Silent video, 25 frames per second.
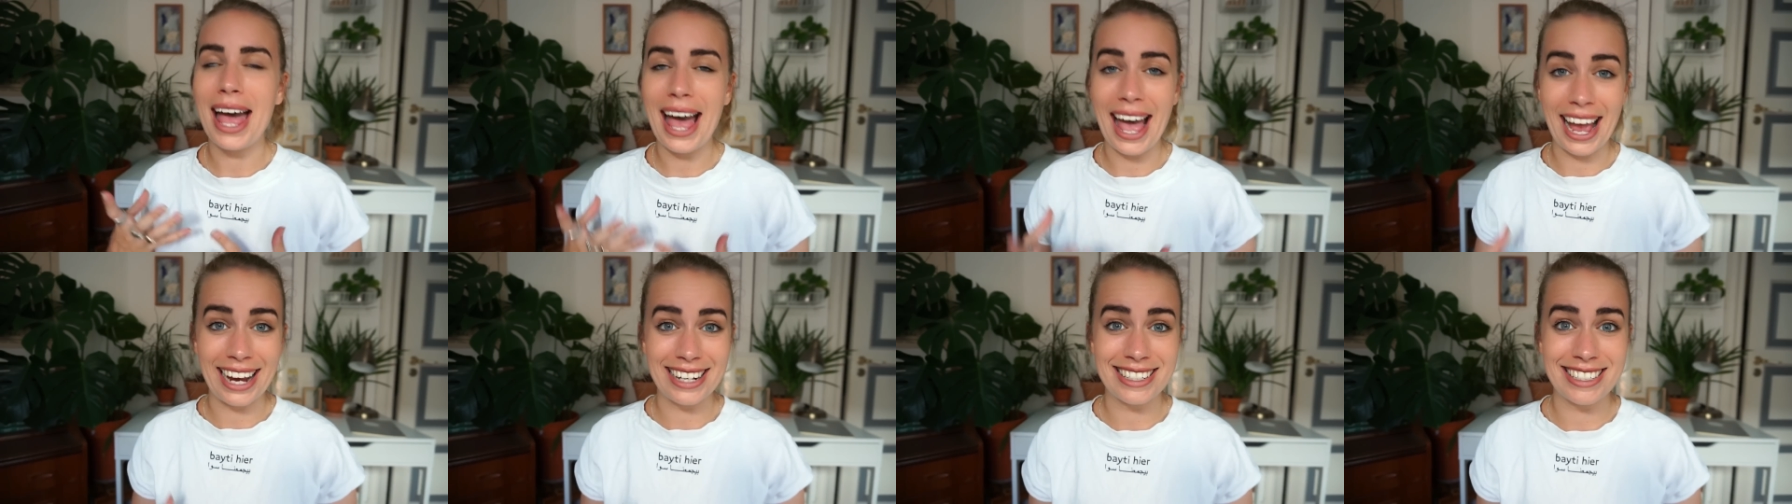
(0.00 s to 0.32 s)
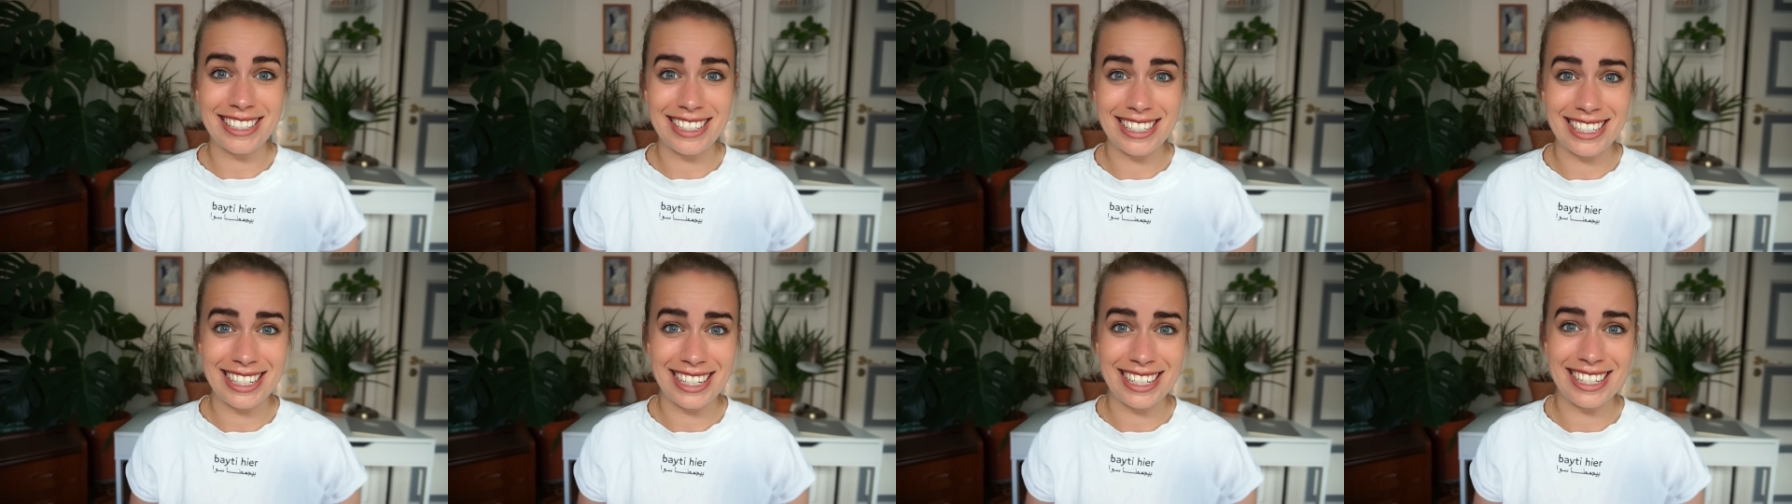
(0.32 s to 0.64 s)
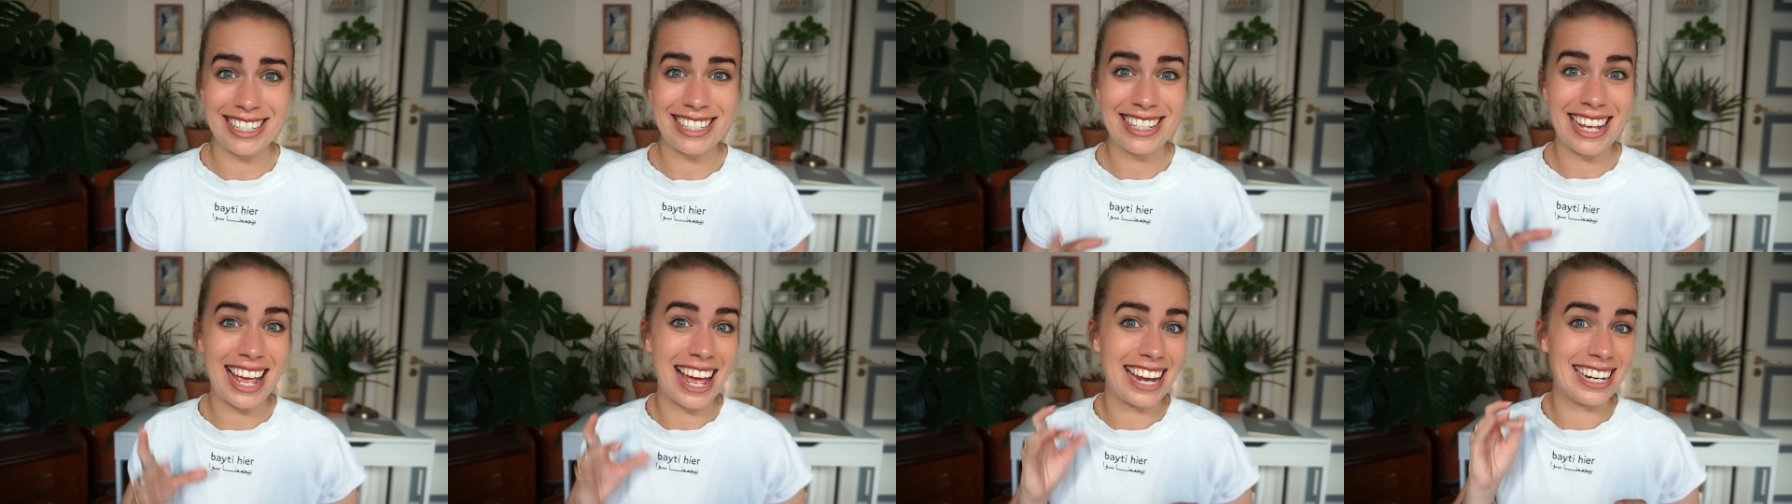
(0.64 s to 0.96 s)

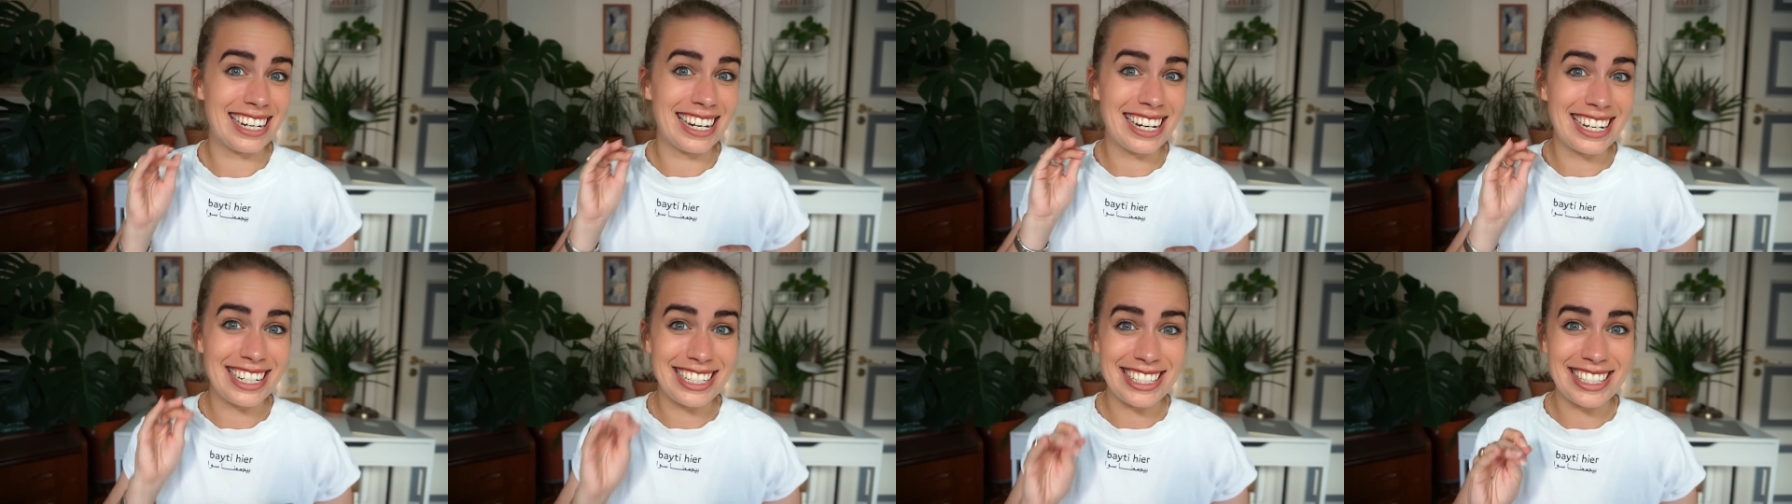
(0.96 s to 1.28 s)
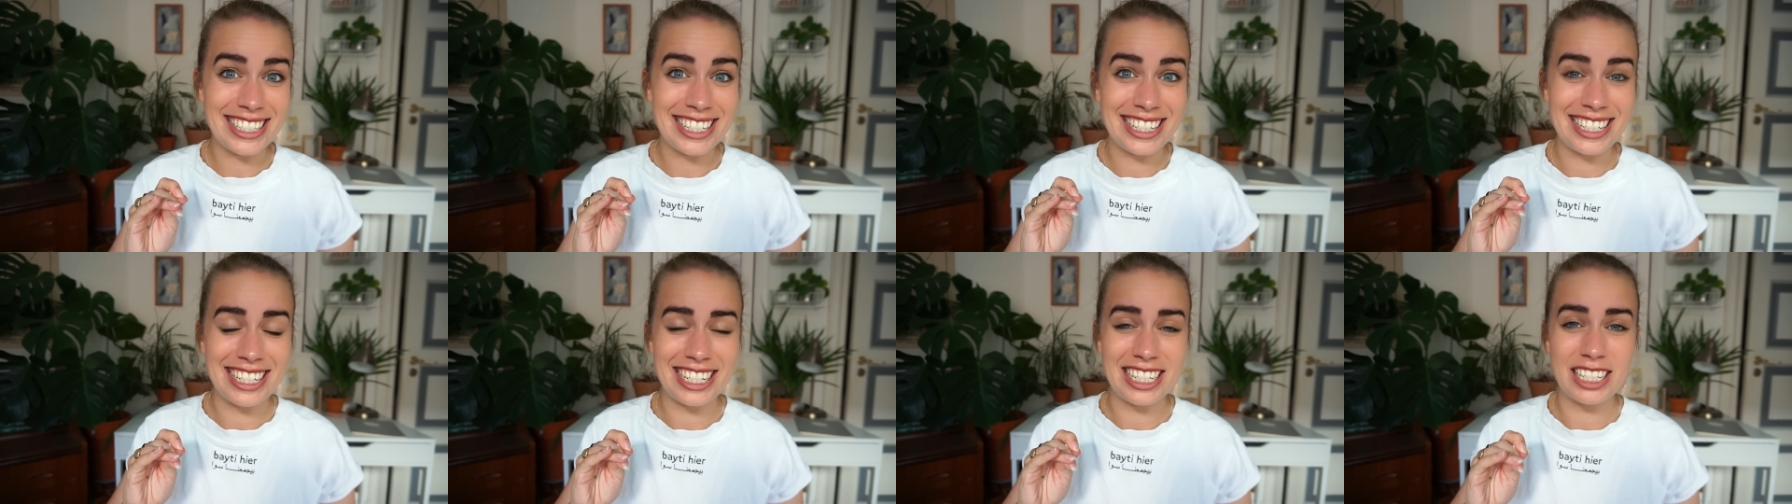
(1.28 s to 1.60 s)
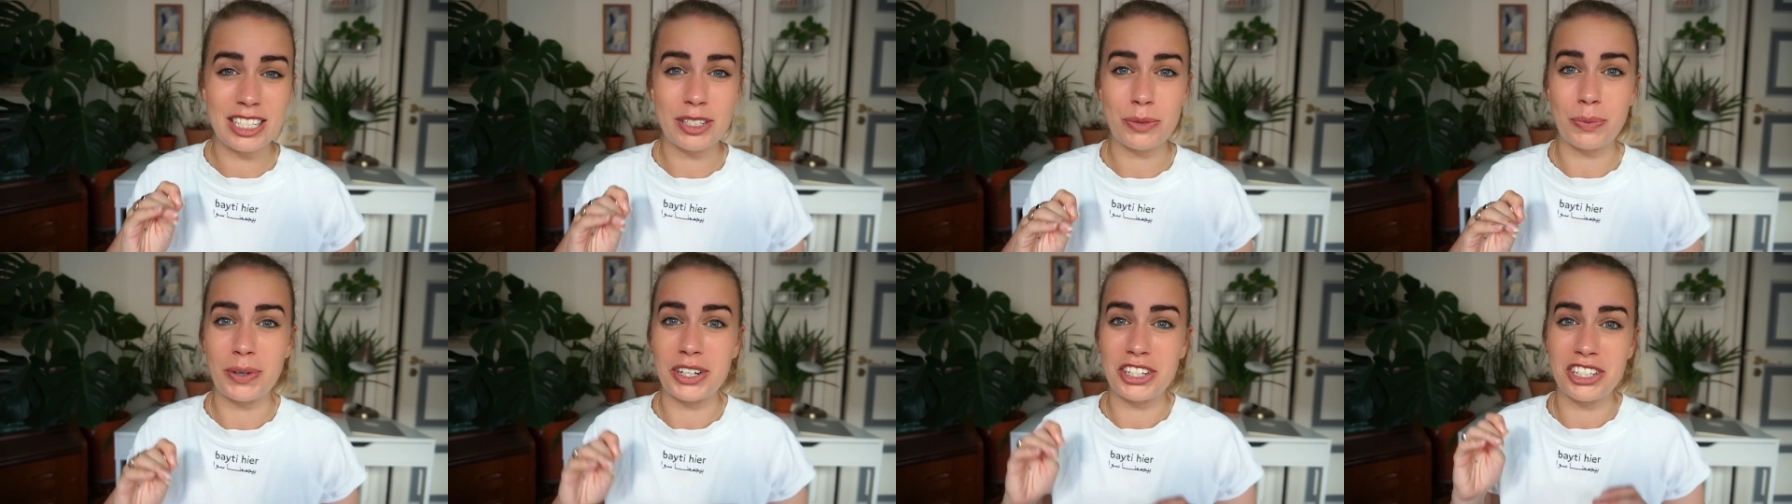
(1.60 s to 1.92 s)
accidents and
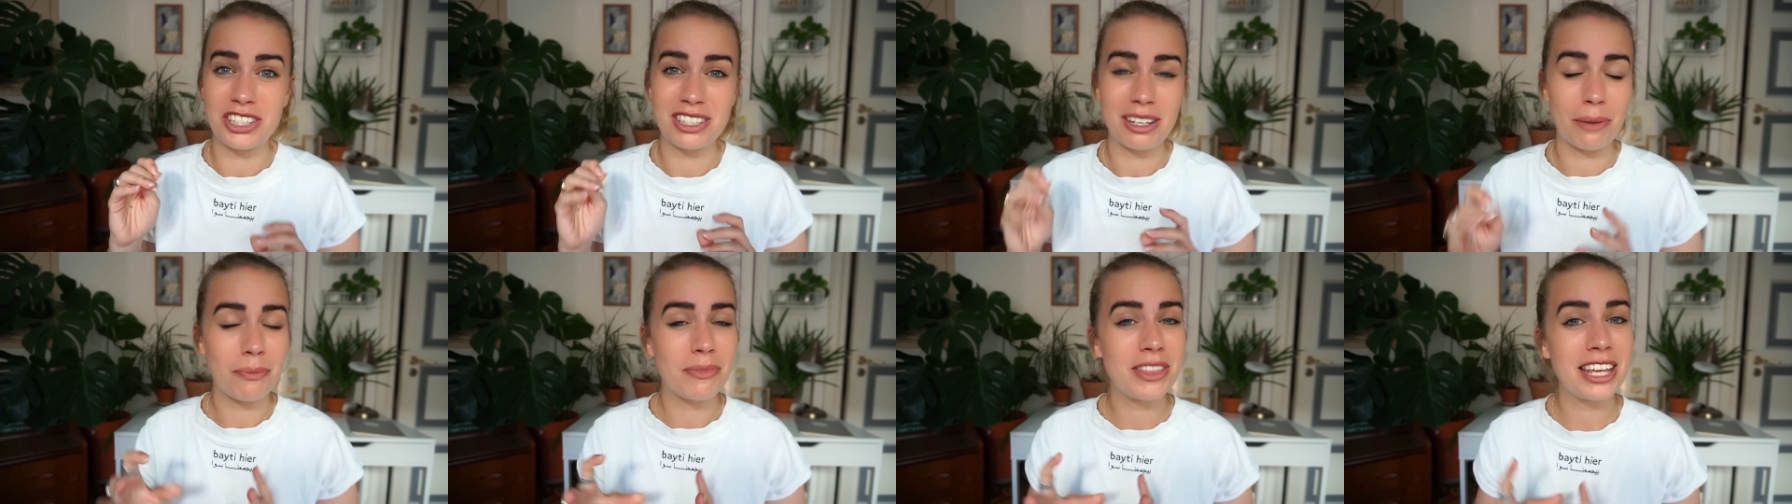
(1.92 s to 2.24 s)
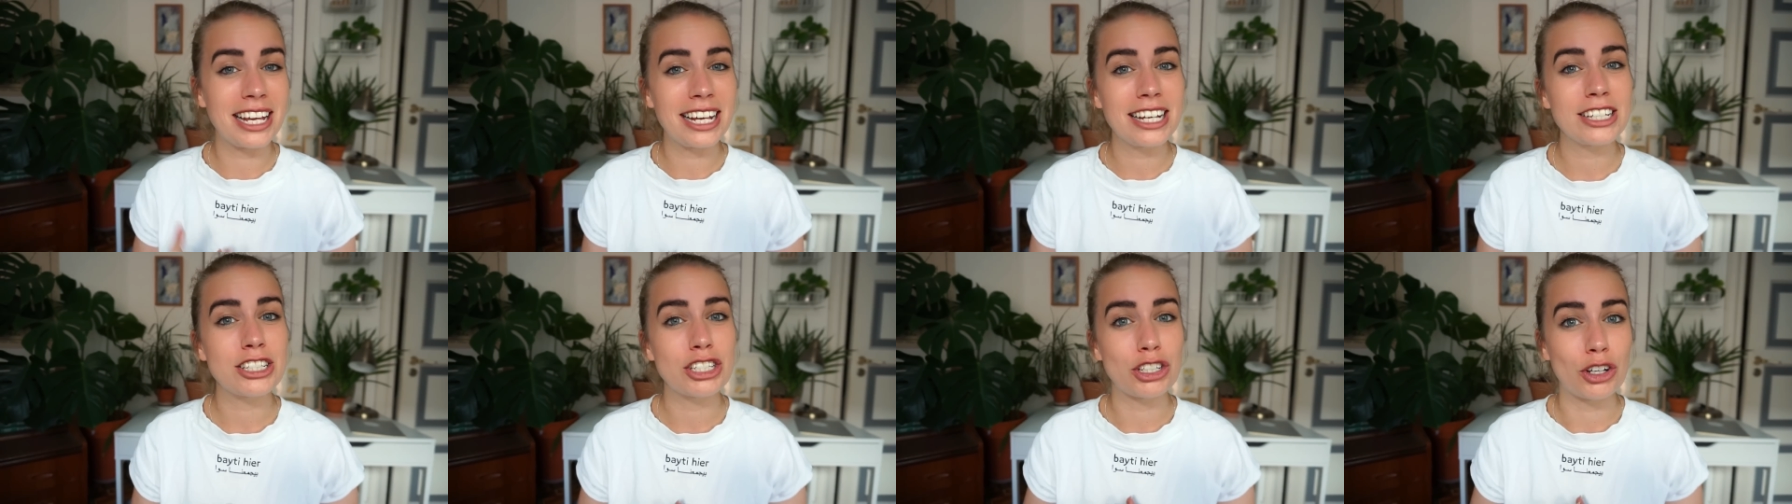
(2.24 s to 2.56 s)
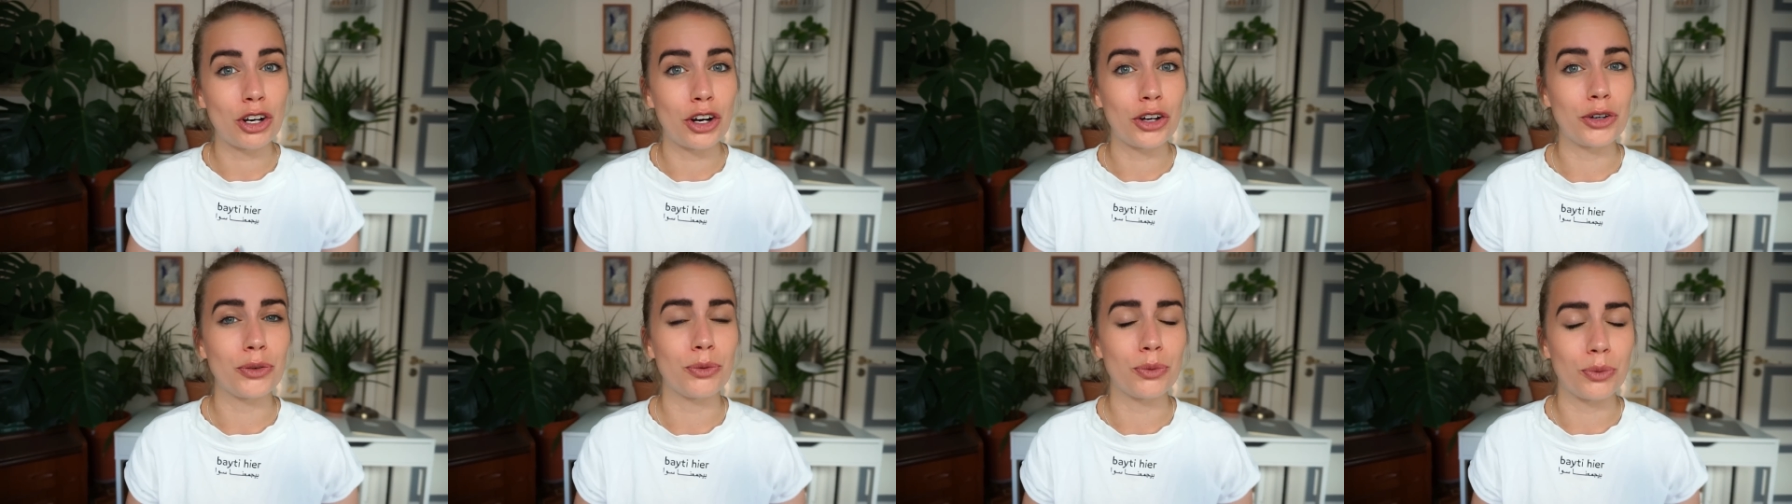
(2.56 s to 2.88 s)
incidents where something has
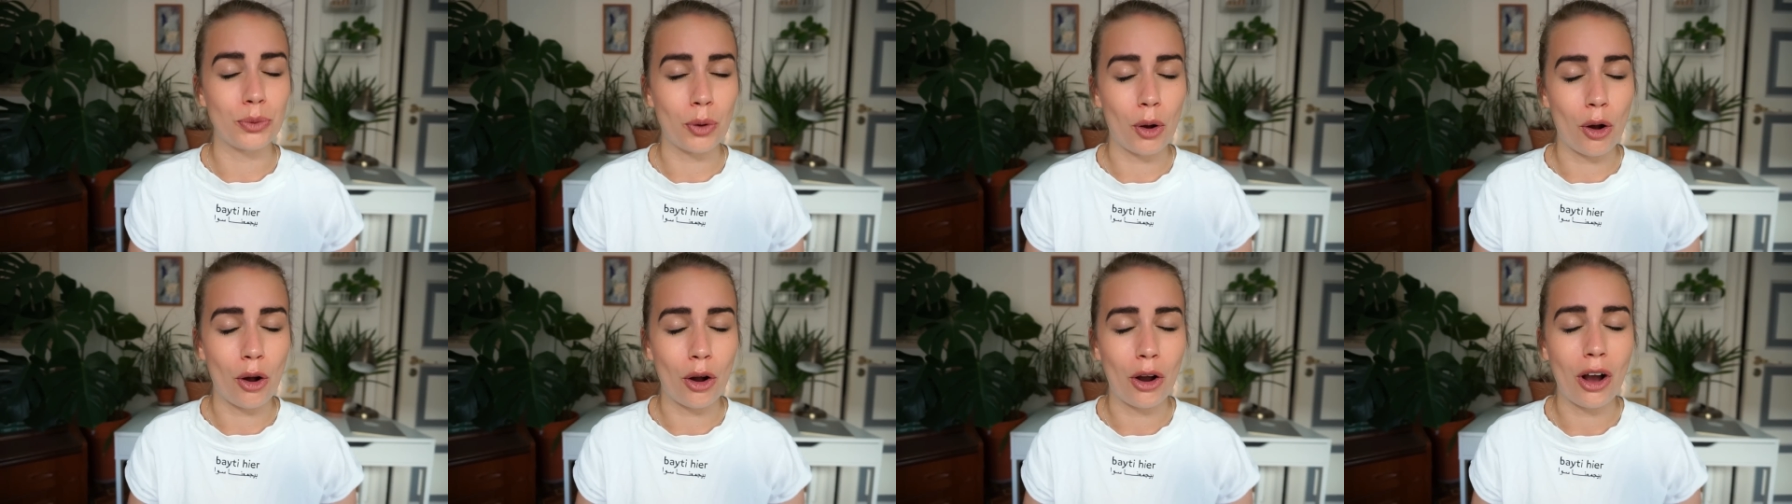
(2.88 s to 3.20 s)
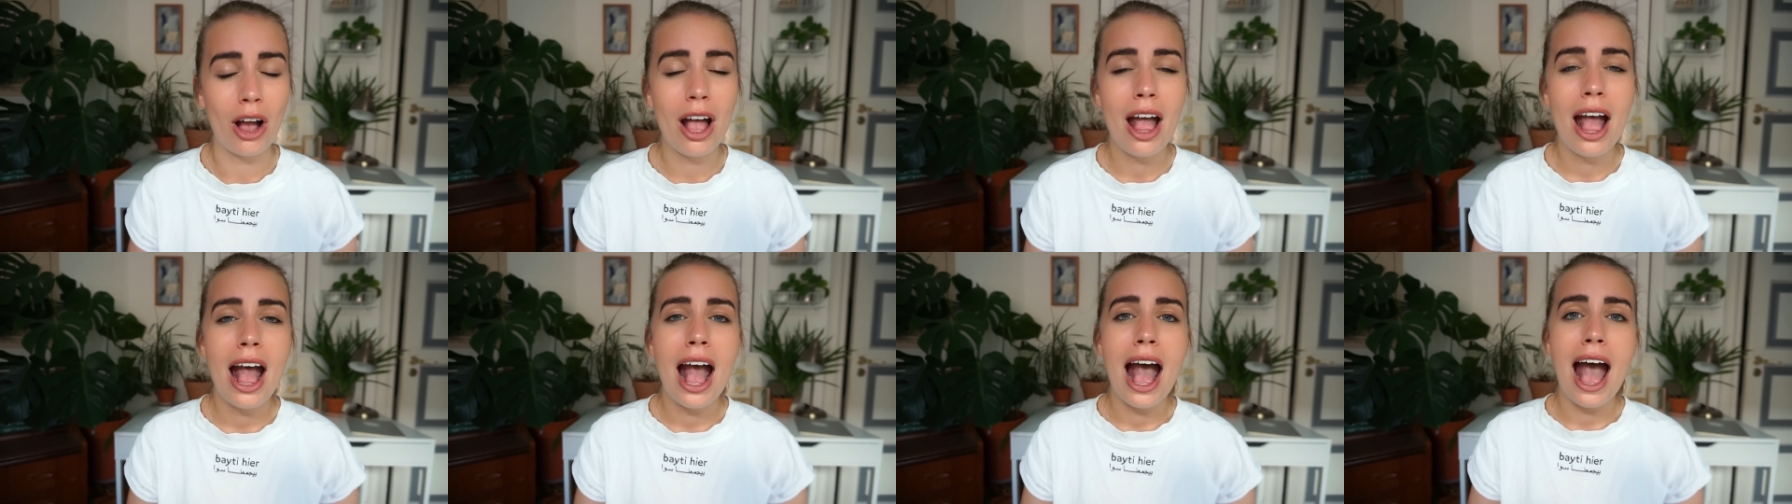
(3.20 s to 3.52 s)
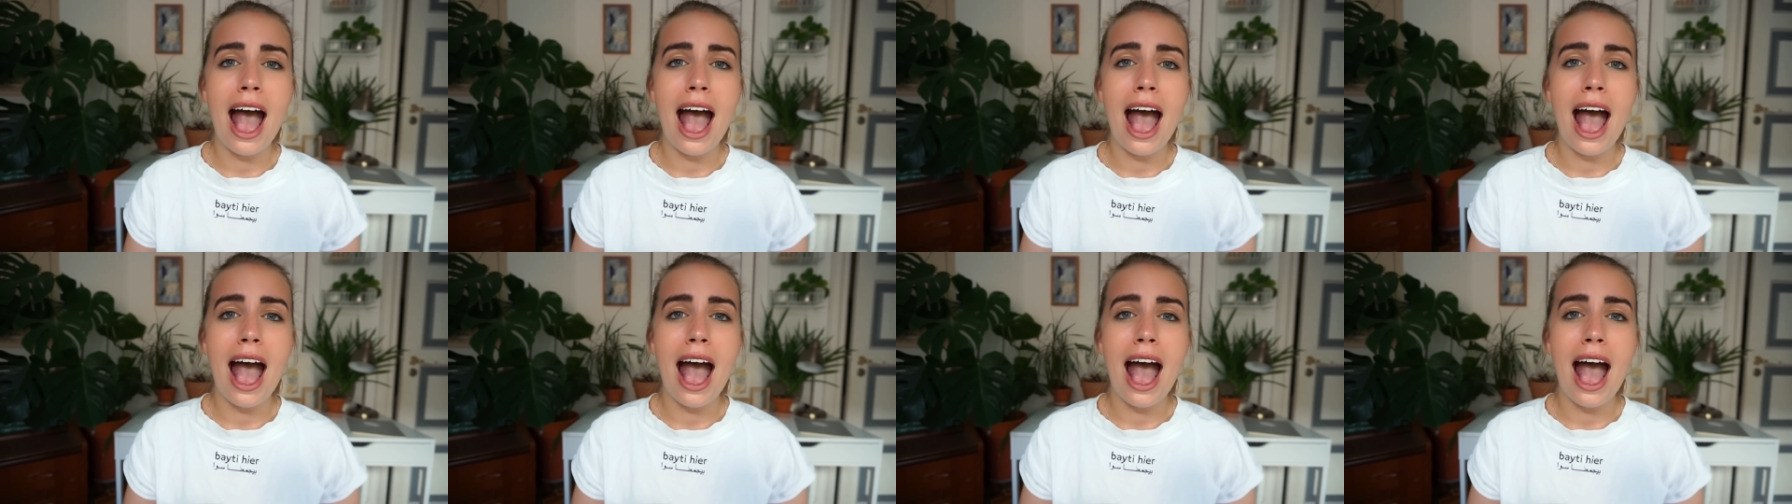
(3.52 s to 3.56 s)
gone wrong,